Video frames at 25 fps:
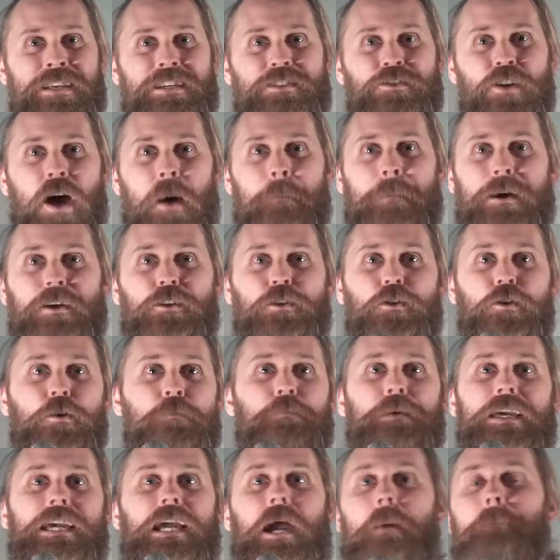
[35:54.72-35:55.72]
It's not about you
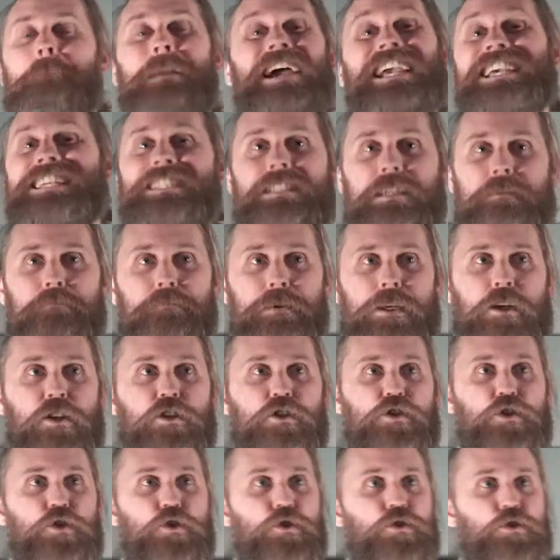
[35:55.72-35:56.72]
being amazing
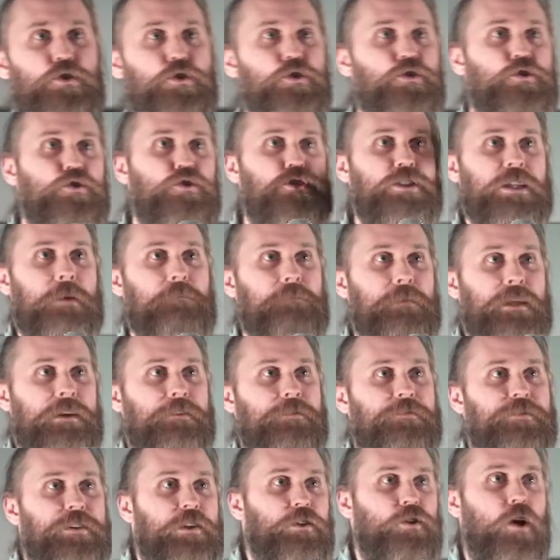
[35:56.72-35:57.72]
because you do something
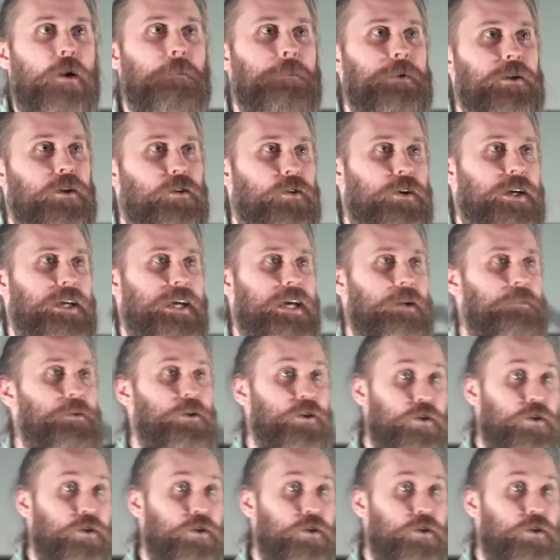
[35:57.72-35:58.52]
phenomenal here, but